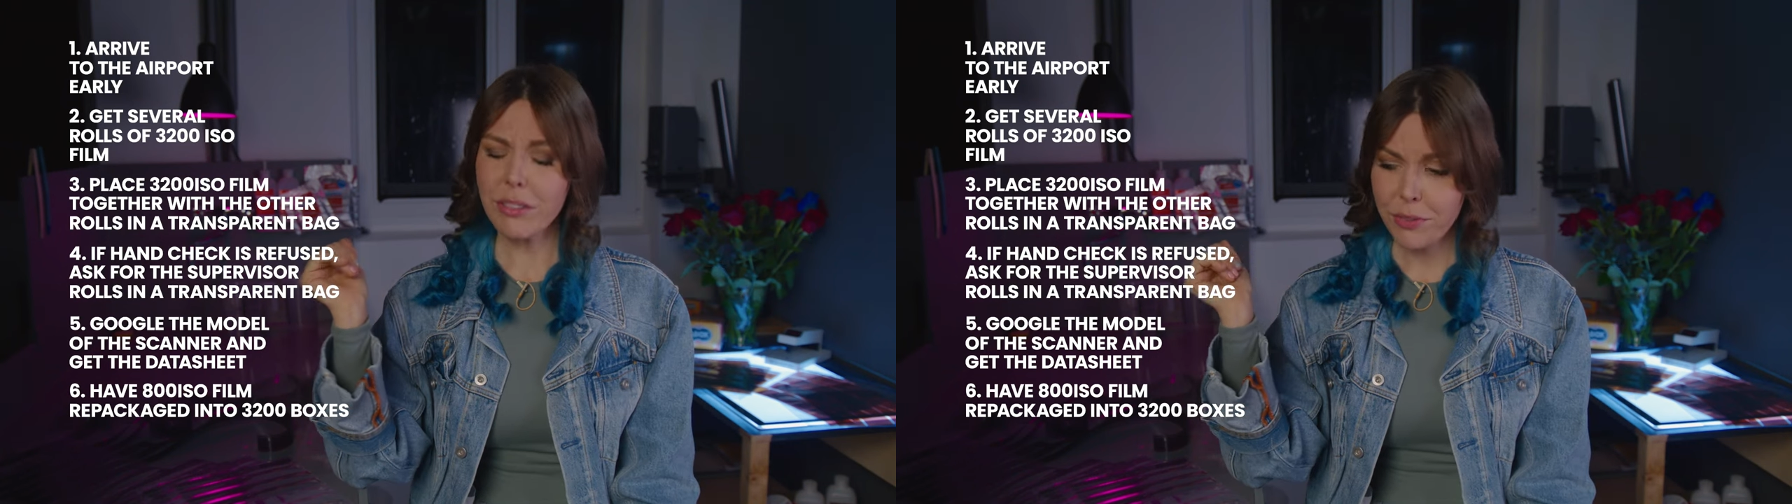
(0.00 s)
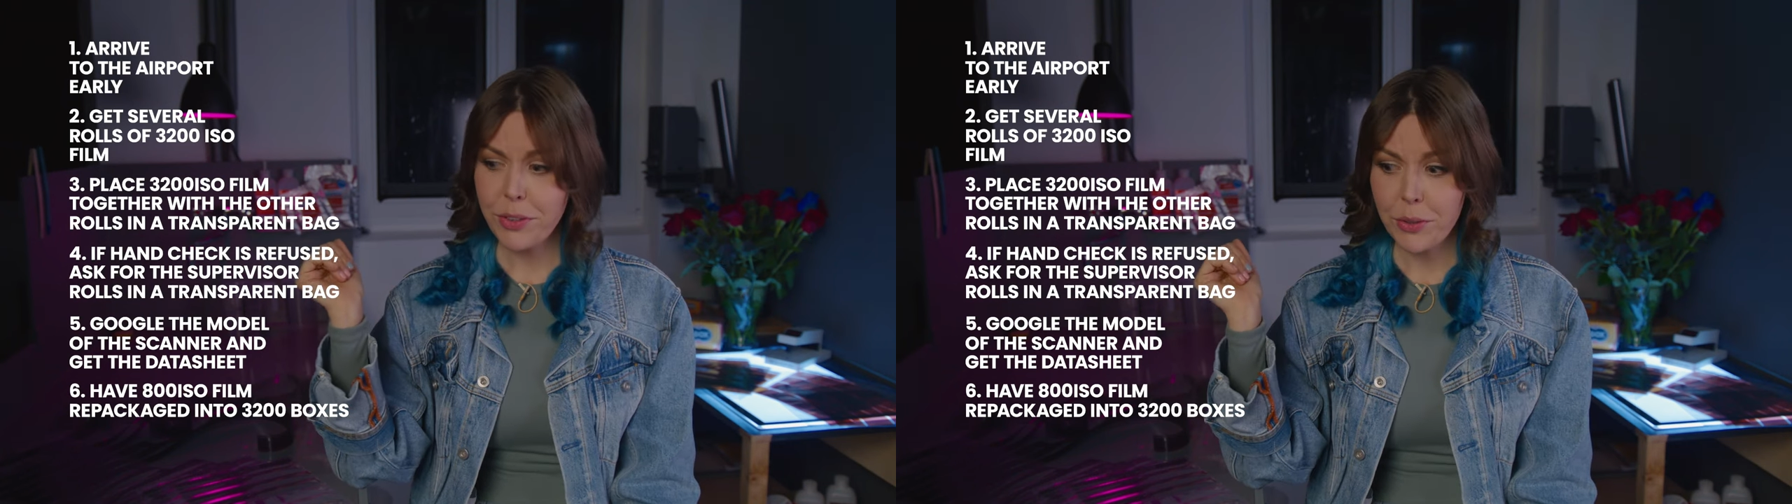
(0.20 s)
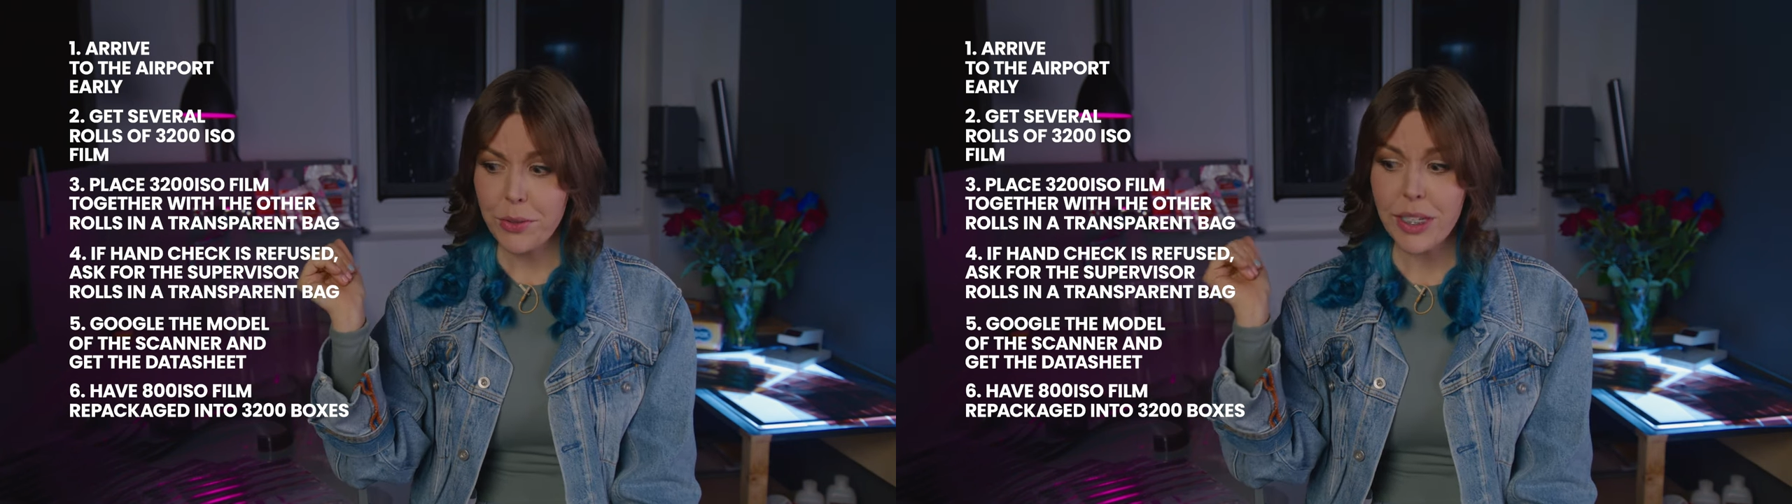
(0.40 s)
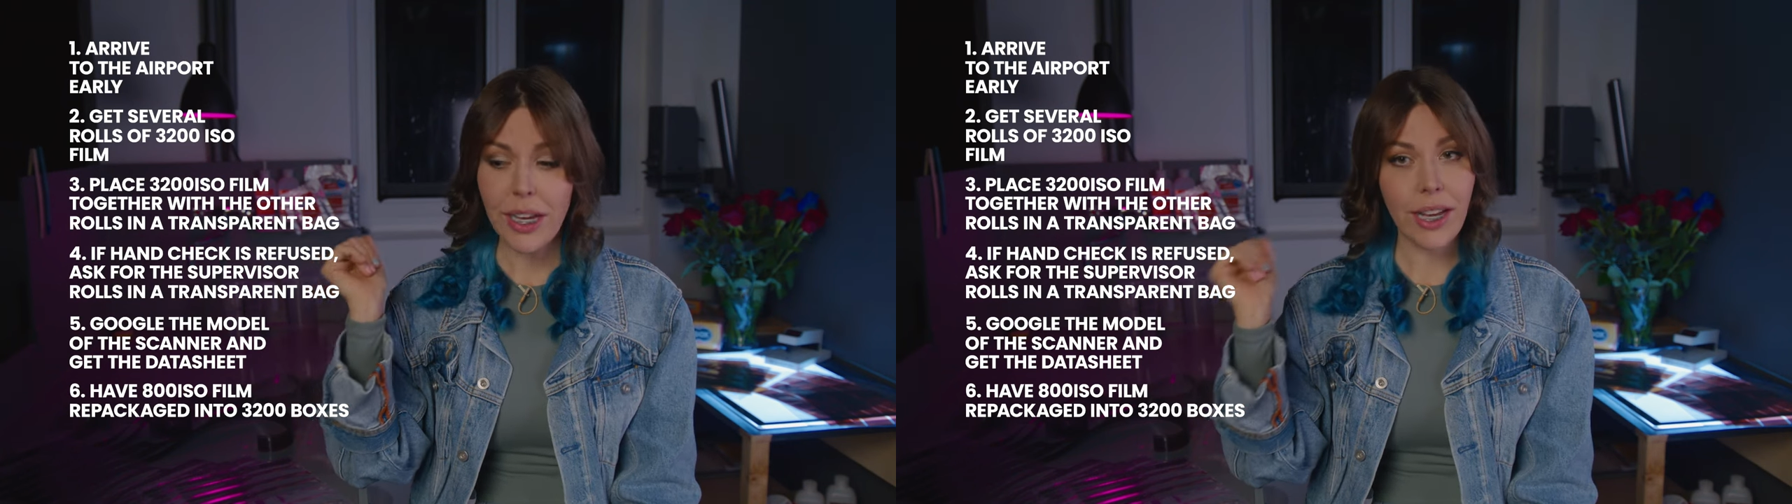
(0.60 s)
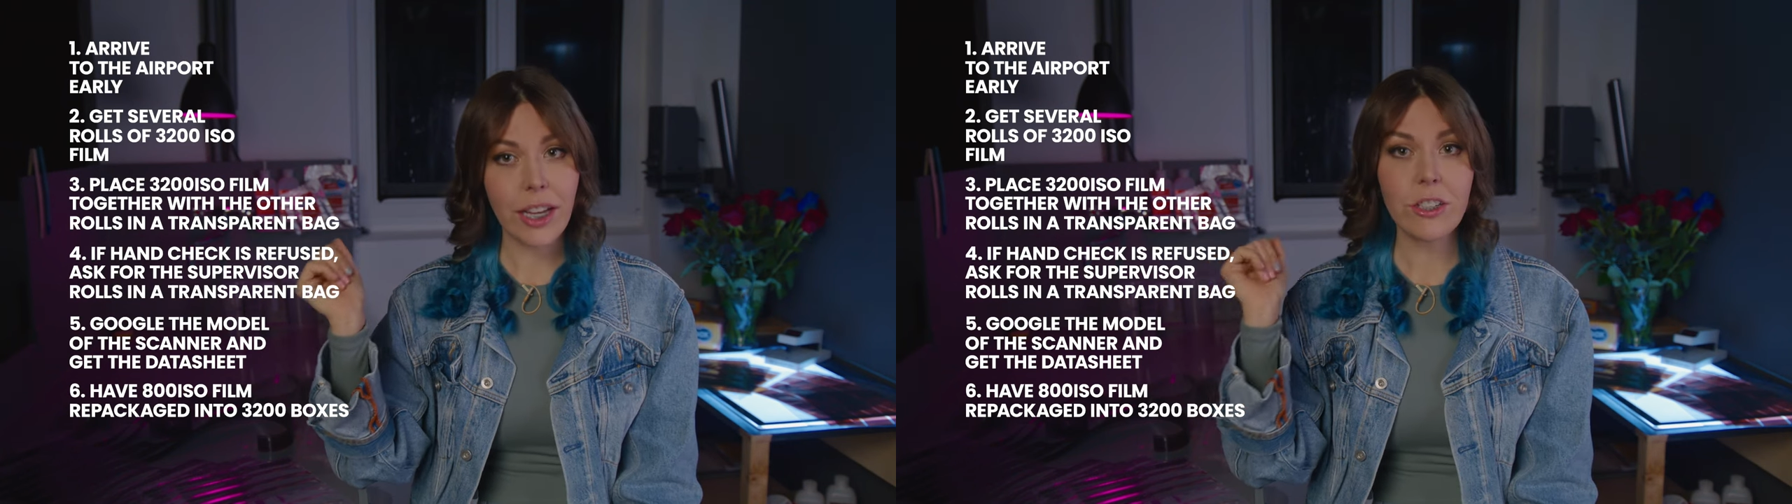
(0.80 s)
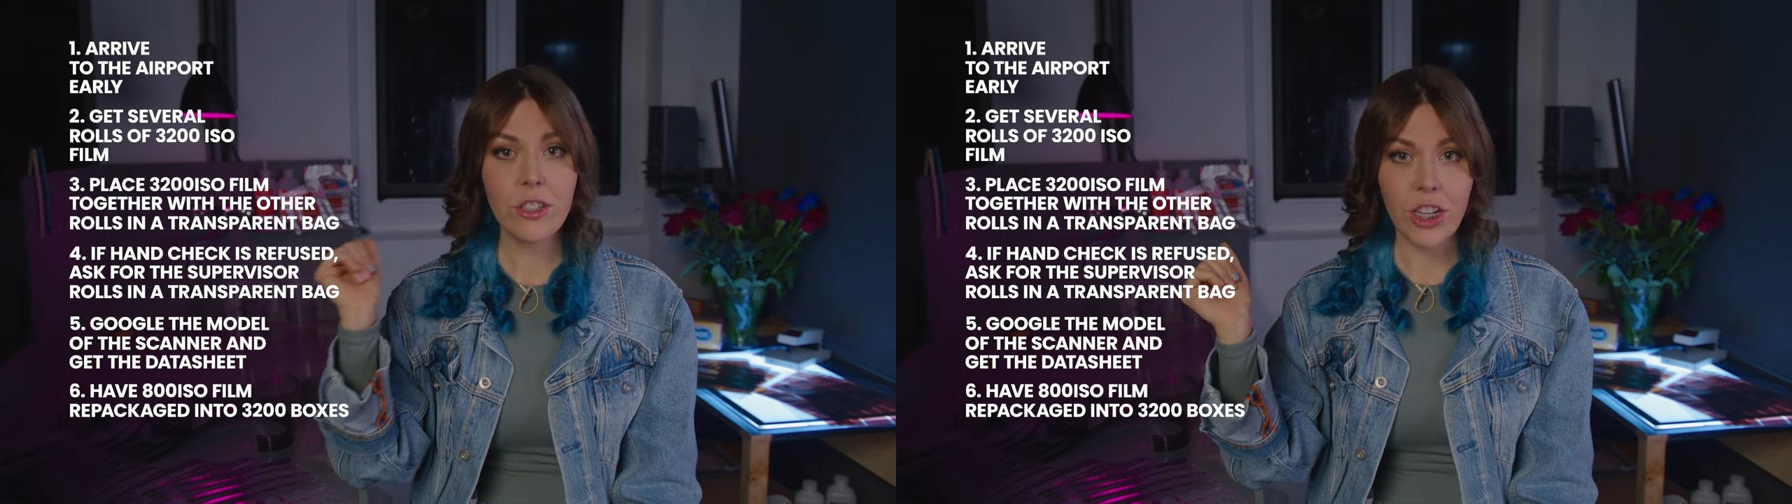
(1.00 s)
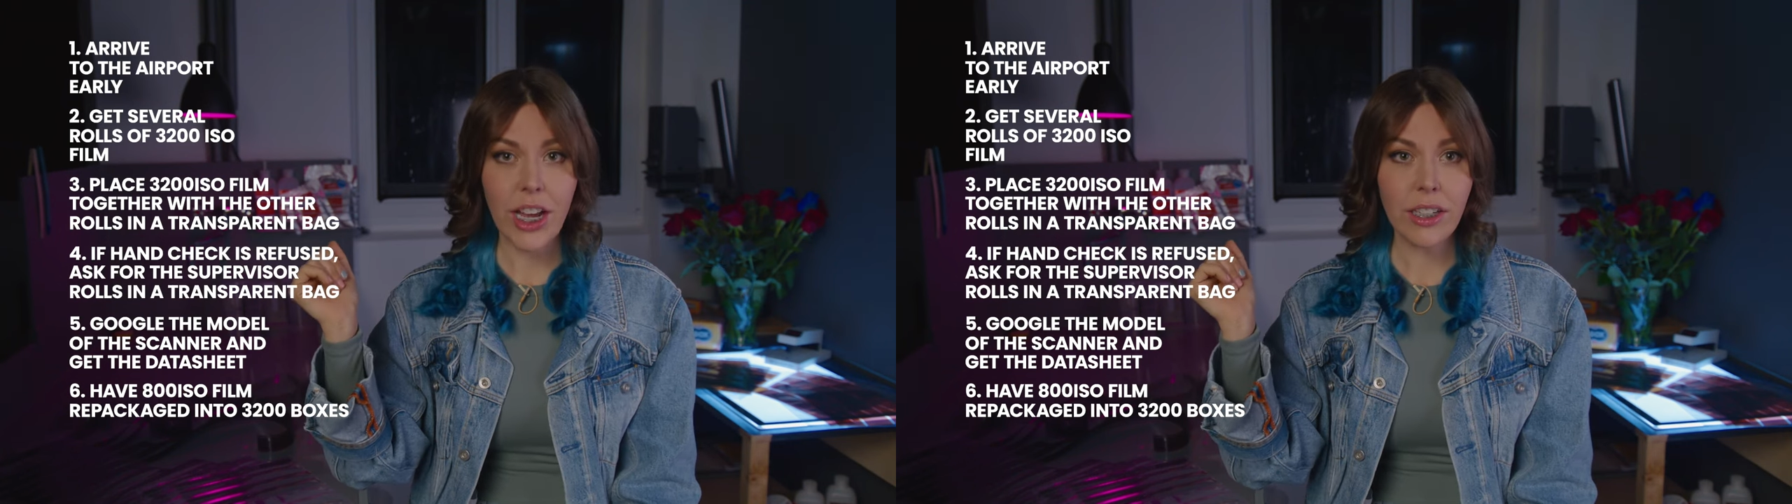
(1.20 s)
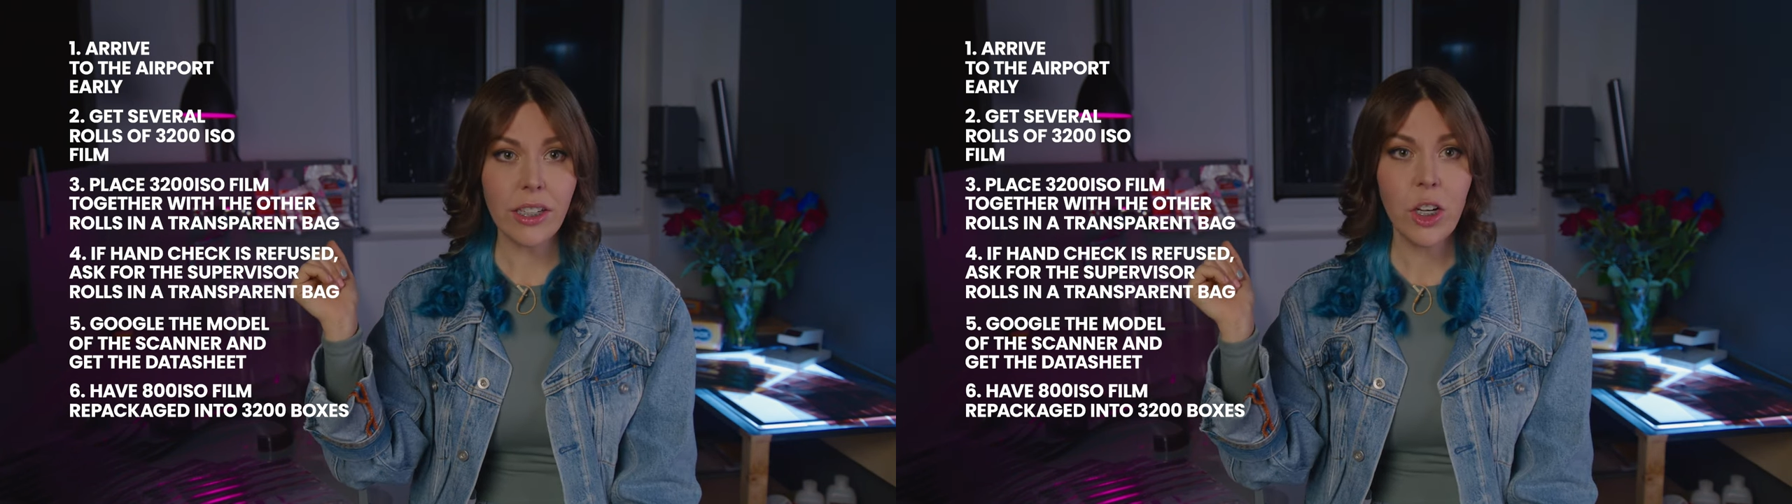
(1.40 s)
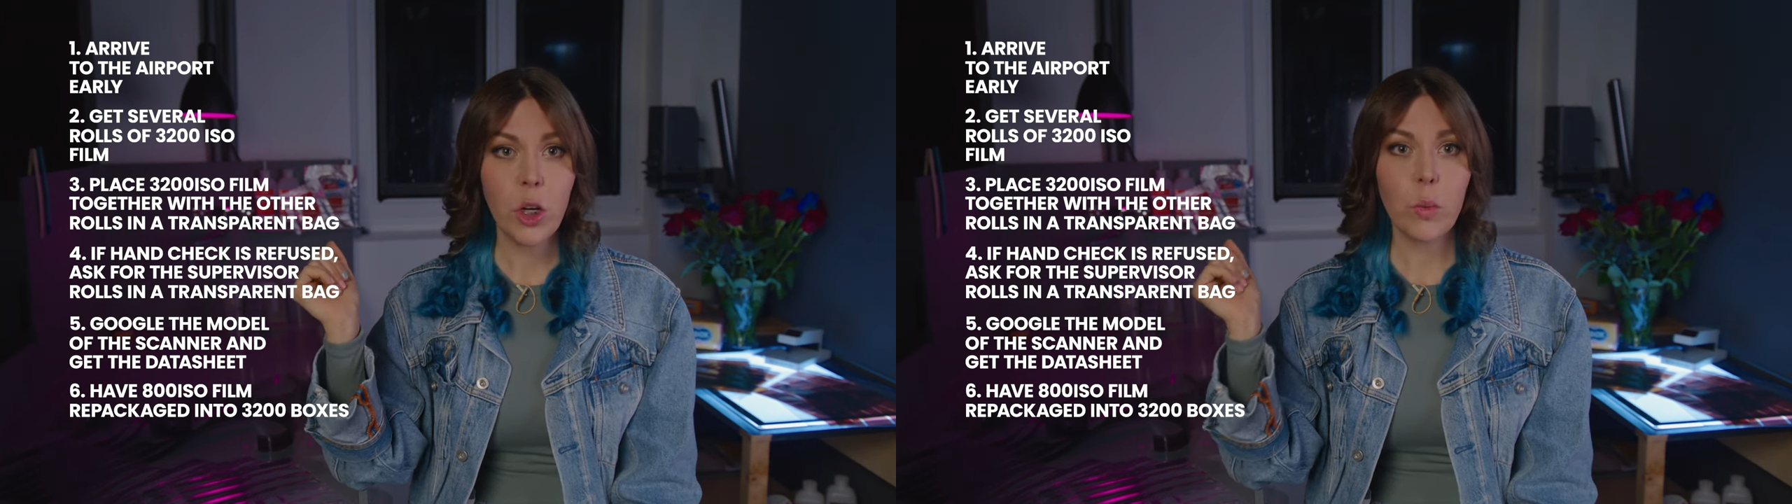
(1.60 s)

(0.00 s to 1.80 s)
refused a hand check,